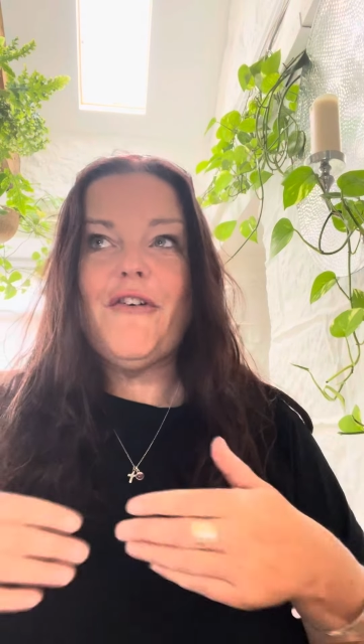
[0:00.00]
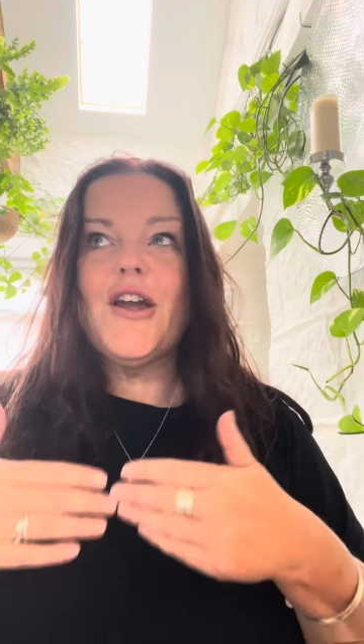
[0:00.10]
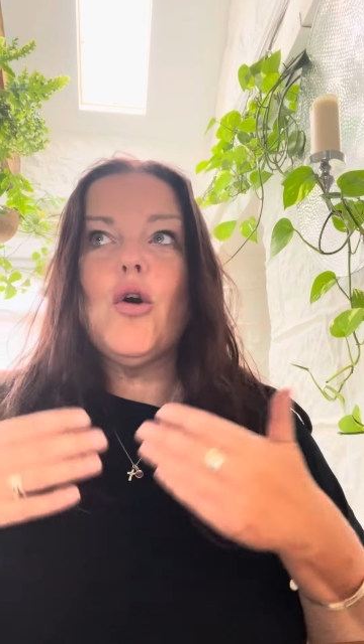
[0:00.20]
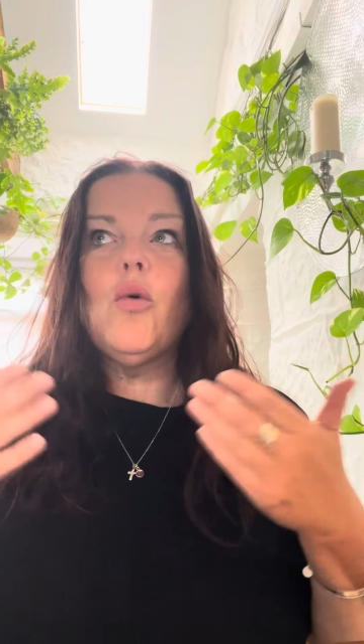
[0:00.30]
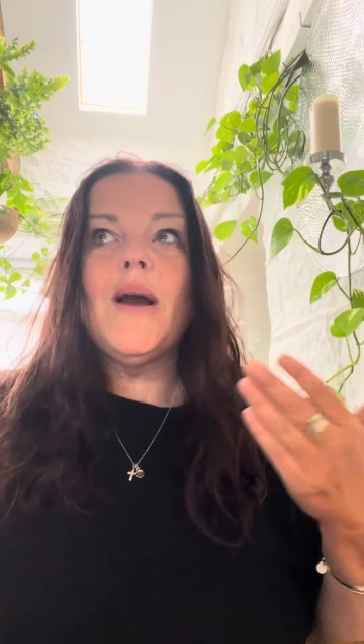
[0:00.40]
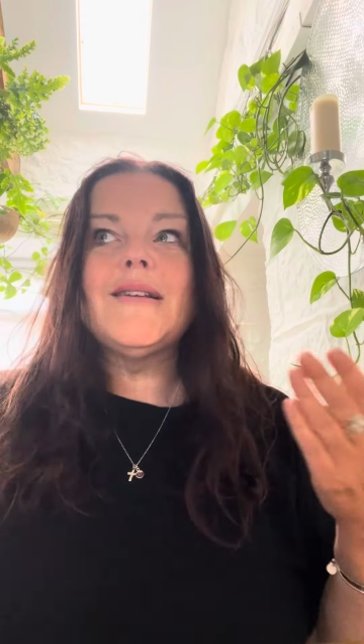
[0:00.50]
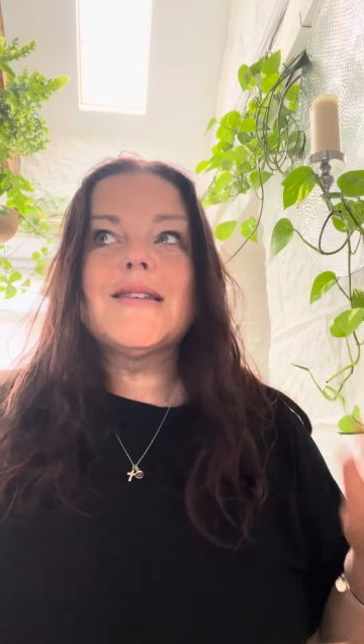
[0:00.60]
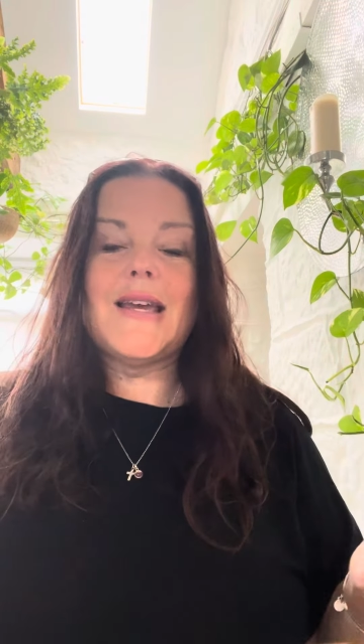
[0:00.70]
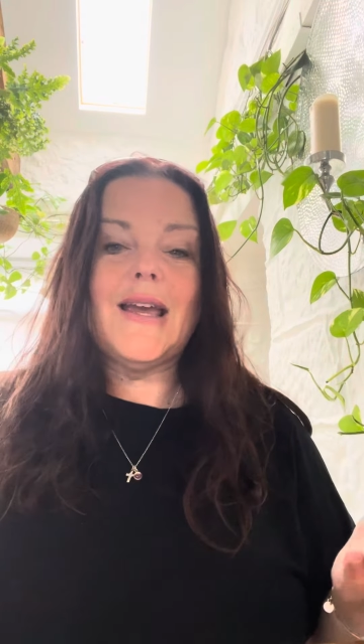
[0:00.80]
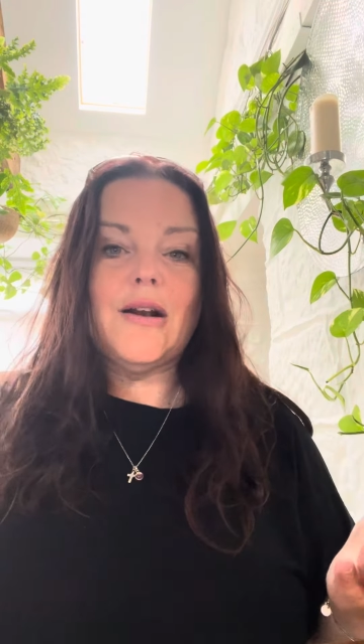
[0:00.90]
I always
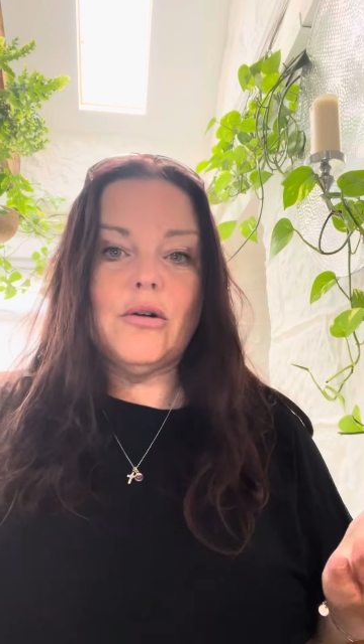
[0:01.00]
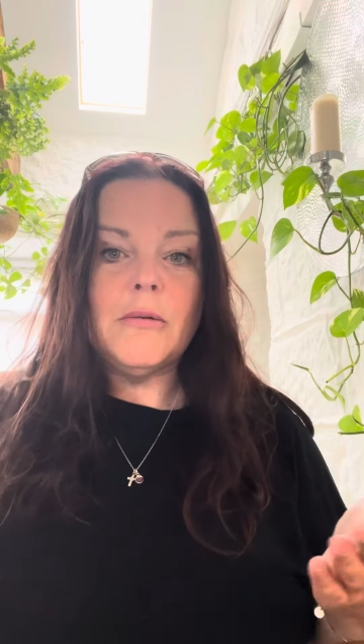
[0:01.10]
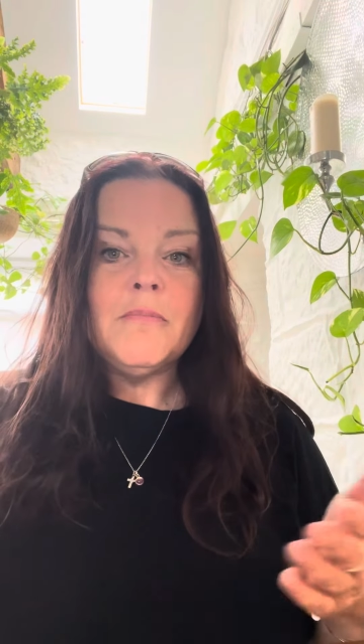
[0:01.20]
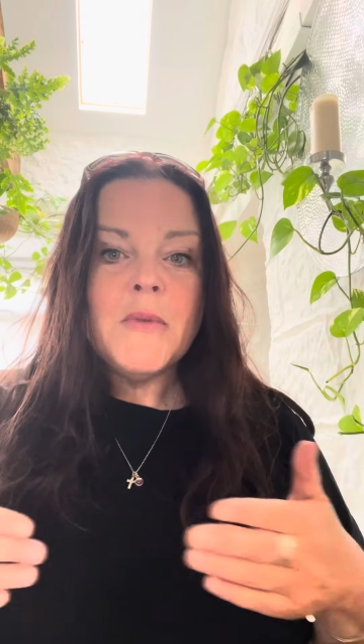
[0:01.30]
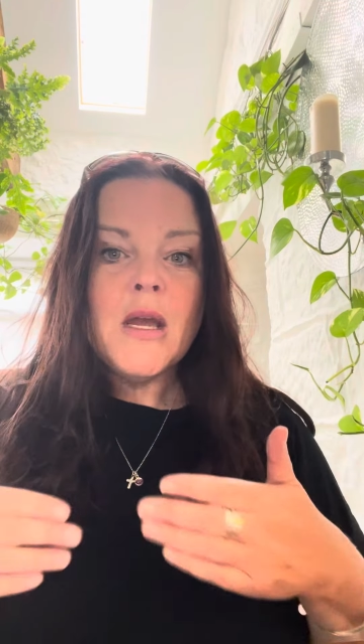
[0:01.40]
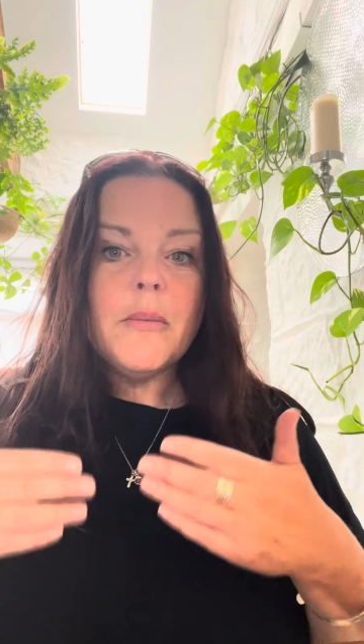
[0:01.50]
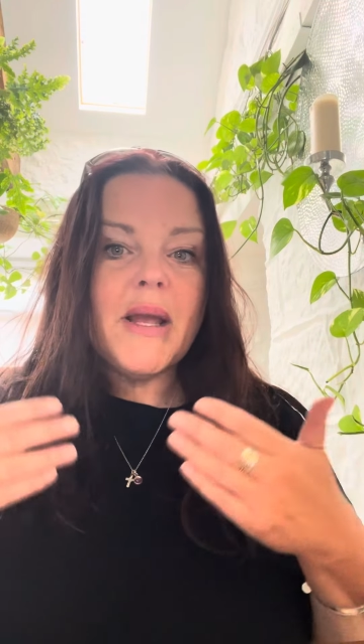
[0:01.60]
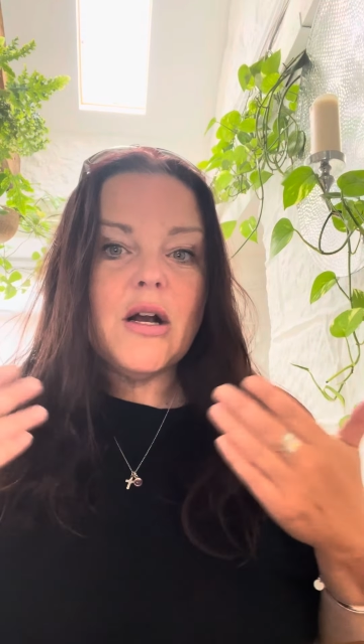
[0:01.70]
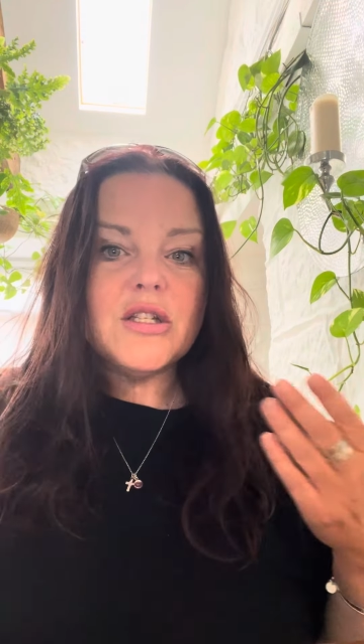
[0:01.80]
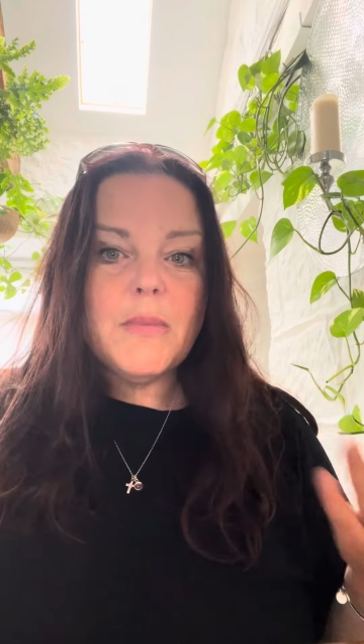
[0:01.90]
giggle
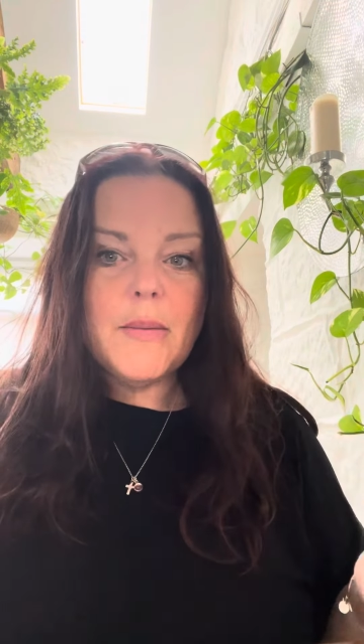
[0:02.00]
because my